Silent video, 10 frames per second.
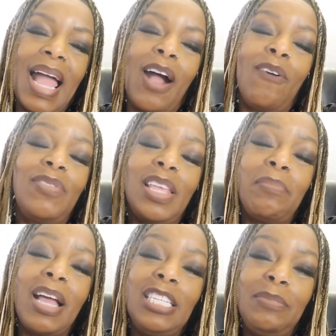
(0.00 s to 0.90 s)
hopefully
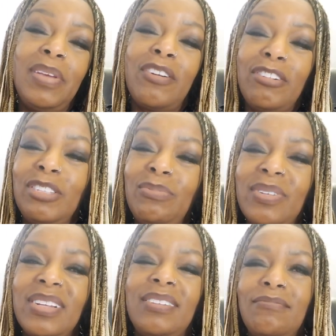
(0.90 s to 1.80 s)
my spirits
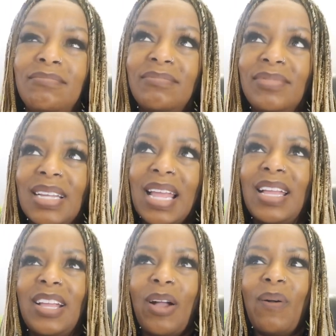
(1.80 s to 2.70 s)
will
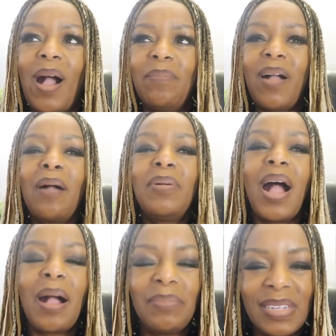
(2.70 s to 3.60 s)
go up, up,
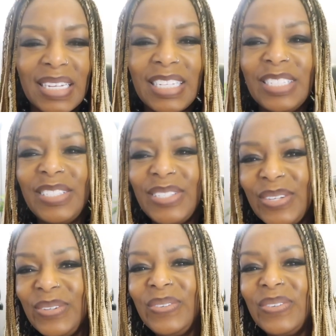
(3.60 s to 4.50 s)
up
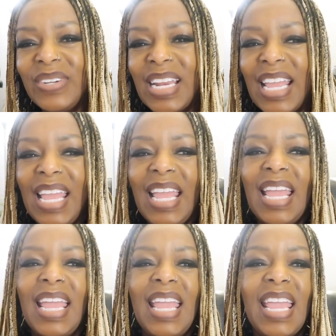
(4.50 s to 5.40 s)
soon
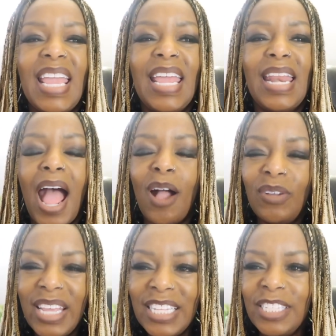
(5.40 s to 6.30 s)
and I'll
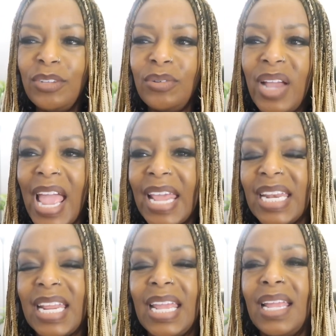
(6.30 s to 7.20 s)
get to
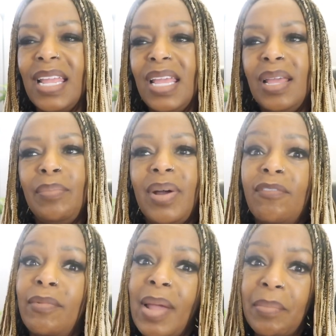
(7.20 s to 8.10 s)
editing. But
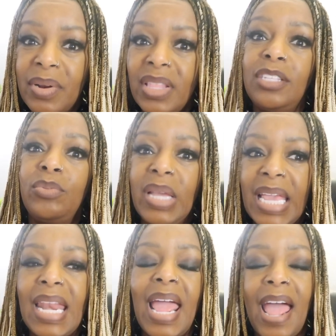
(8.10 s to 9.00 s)
remember, this
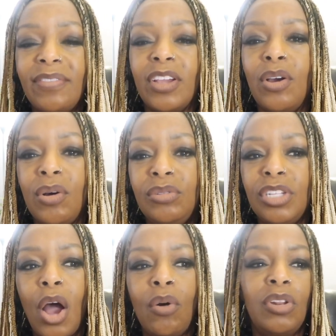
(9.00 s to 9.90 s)
weekend I have to go
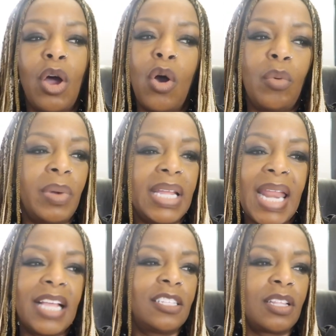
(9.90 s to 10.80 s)
to Oklahoma, and
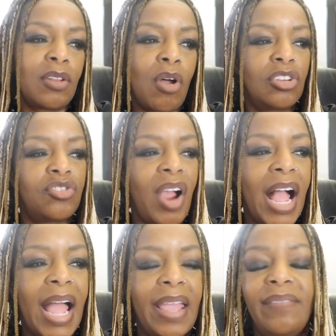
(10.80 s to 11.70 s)
that's a long
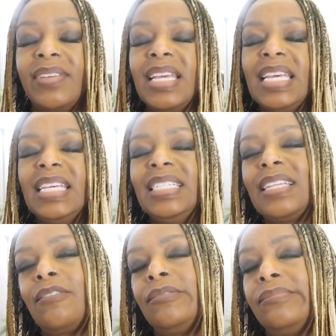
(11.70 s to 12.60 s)
drive.
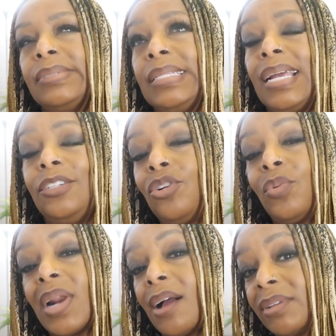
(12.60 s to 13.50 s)
So, not sure
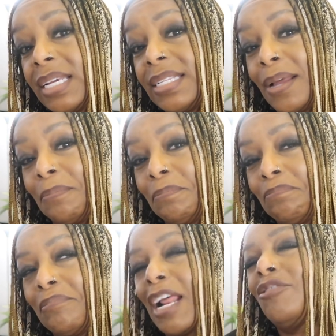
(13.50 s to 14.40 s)
what I'll get done,
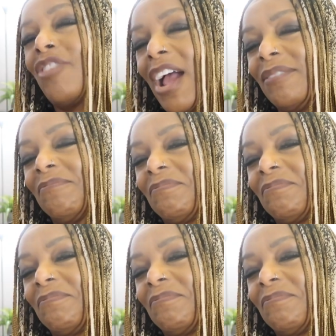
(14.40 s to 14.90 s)
but I'll try.